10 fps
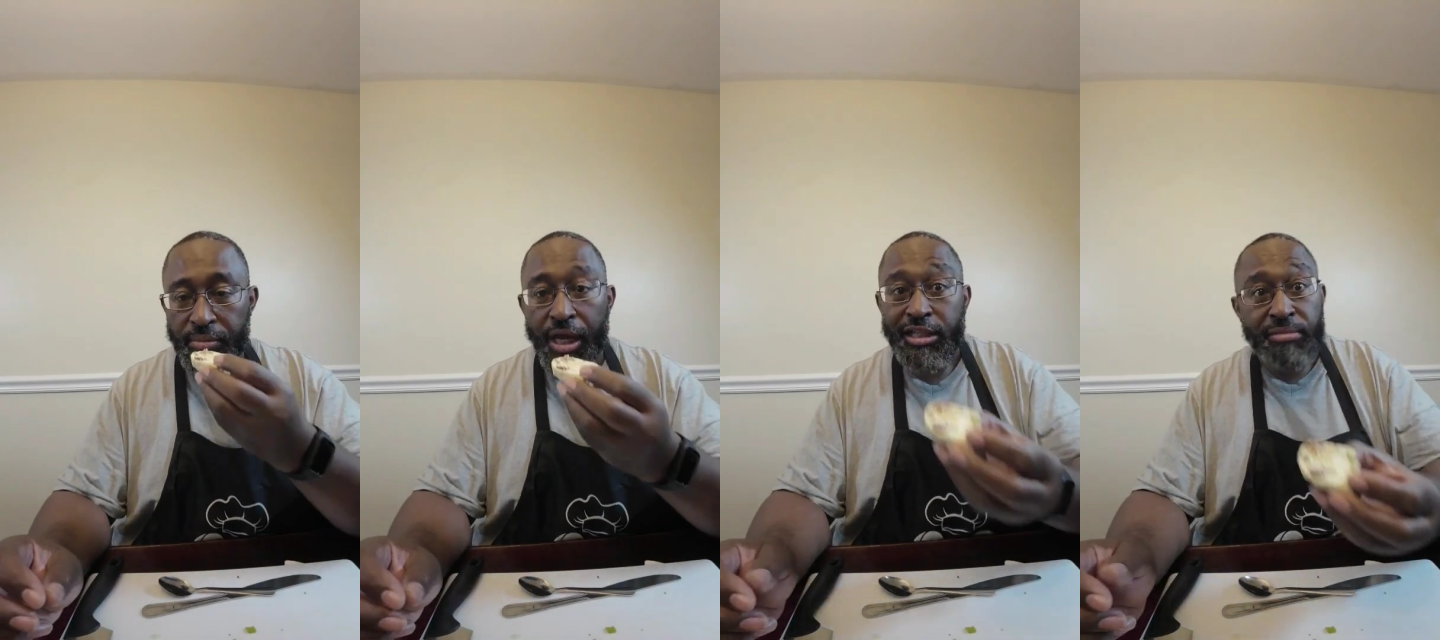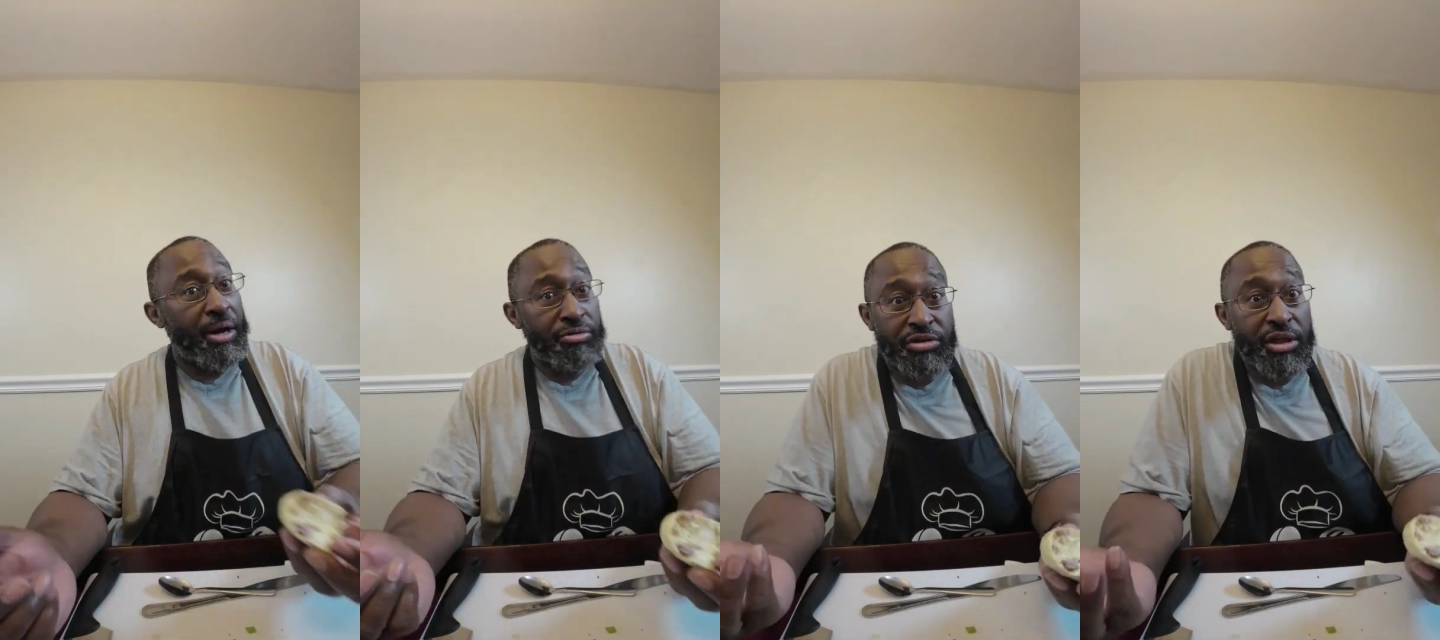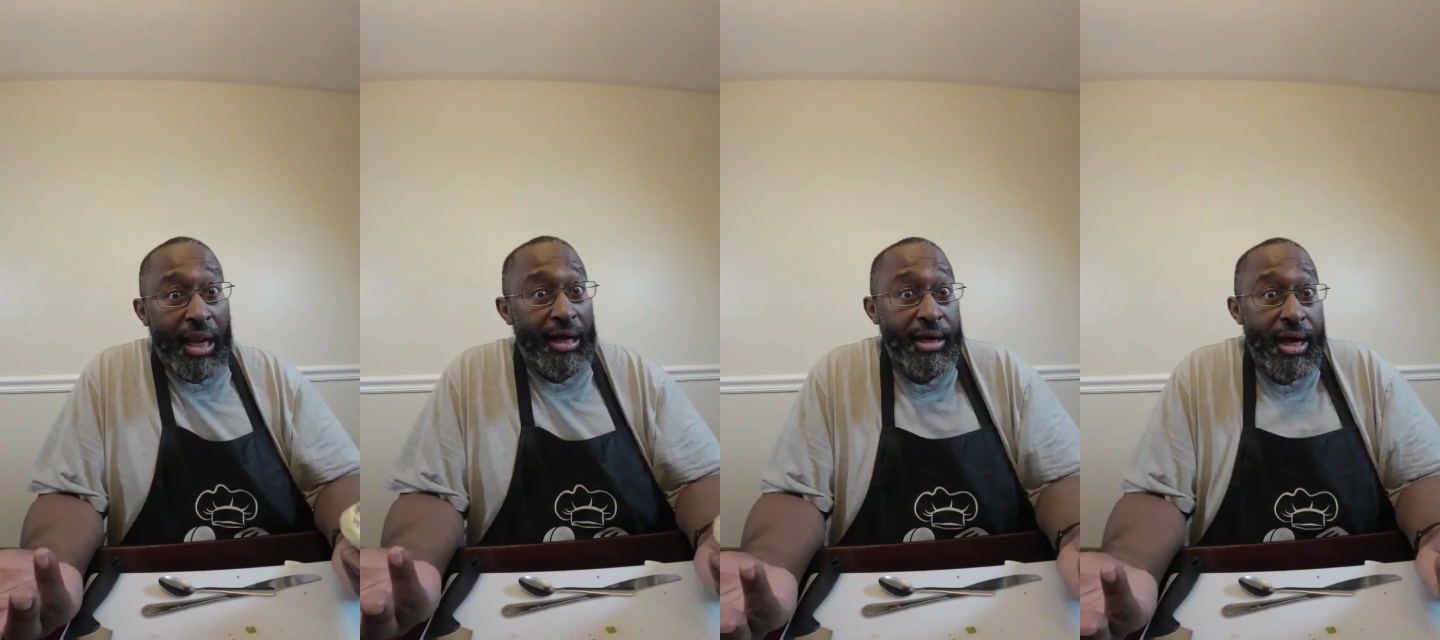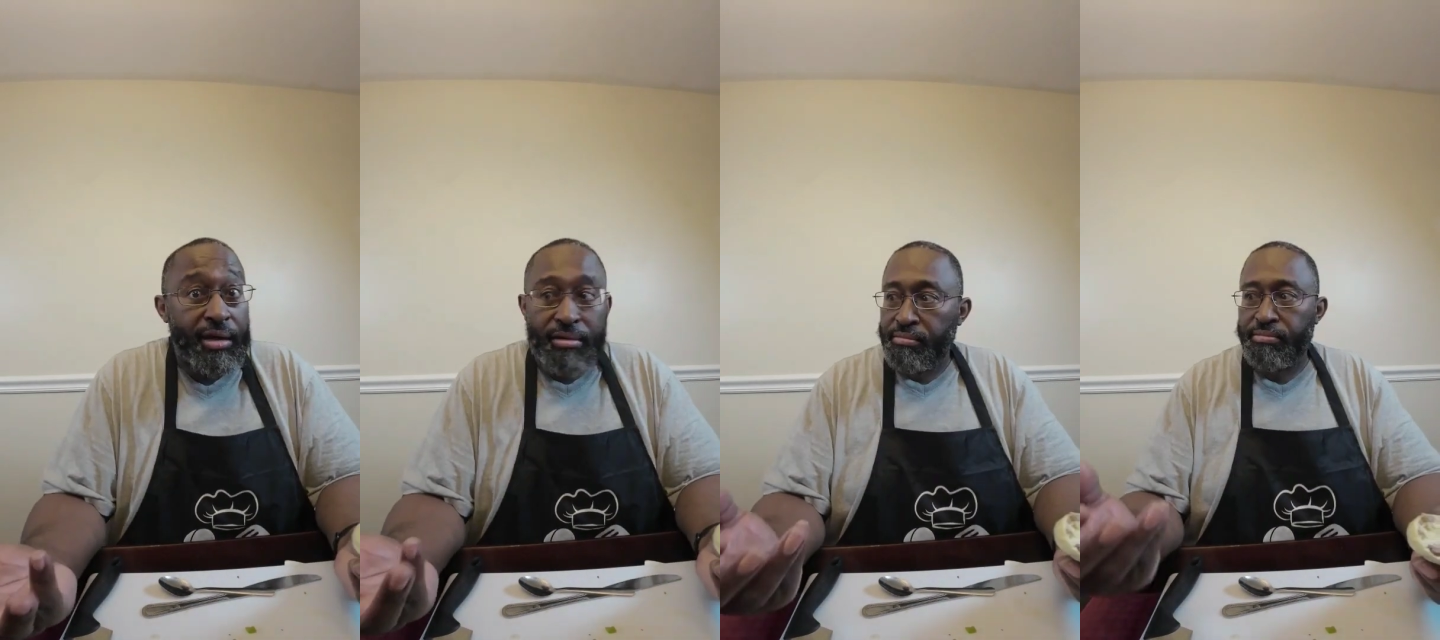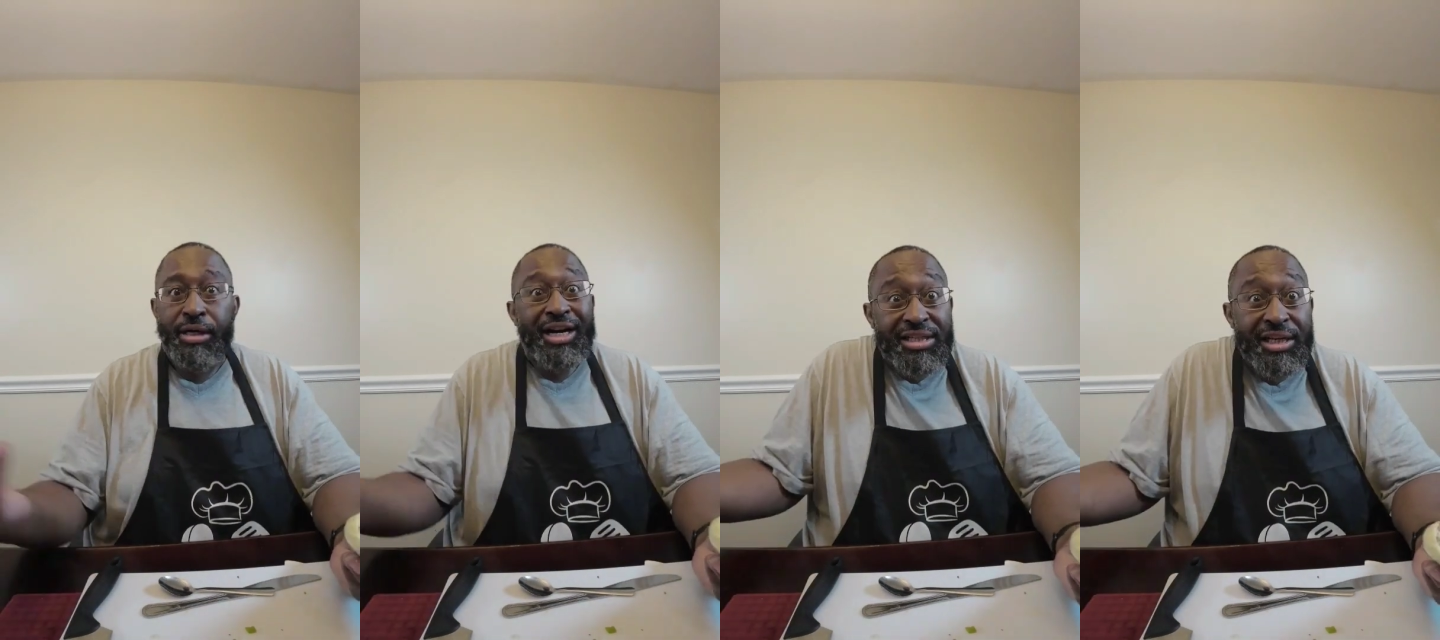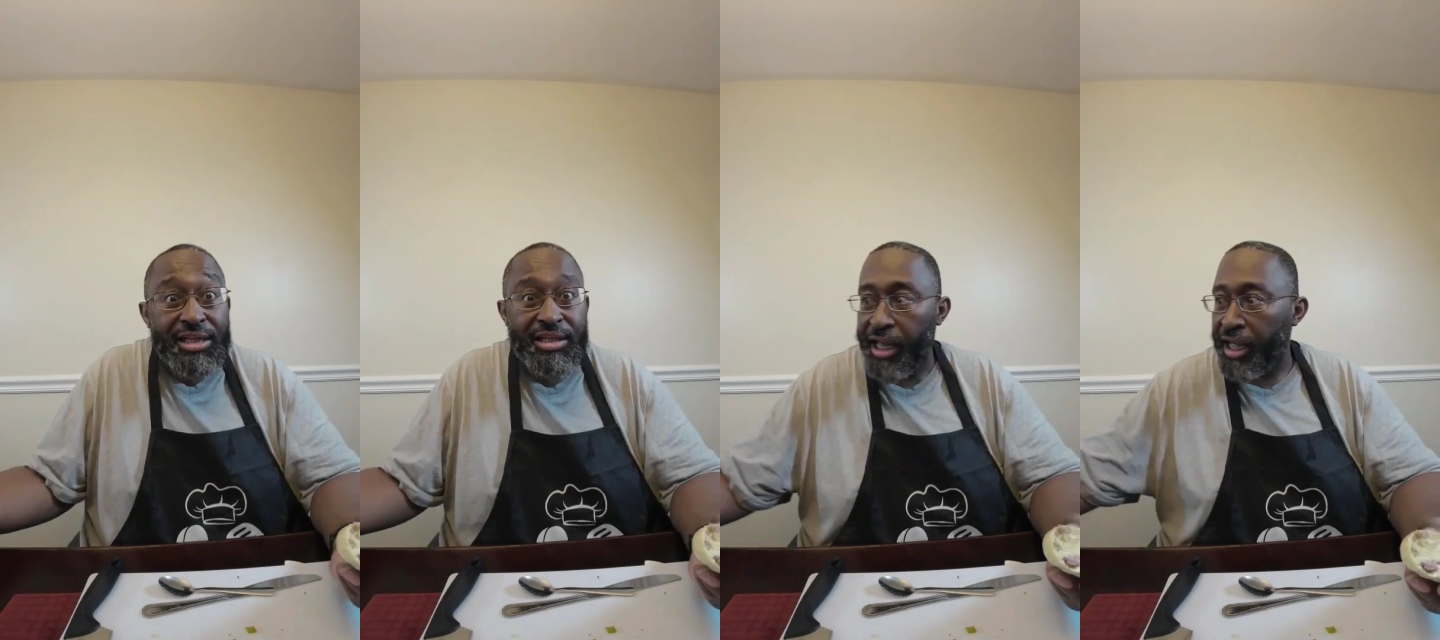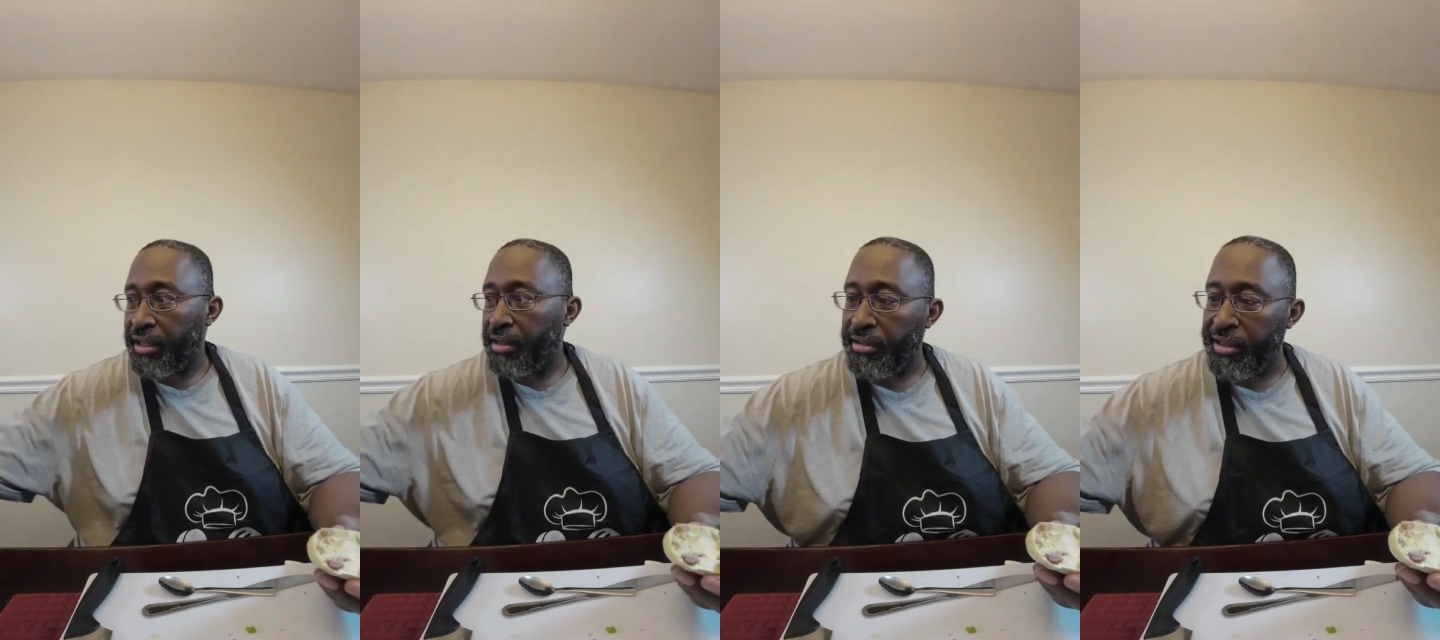It smells just like an egg because it is an egg.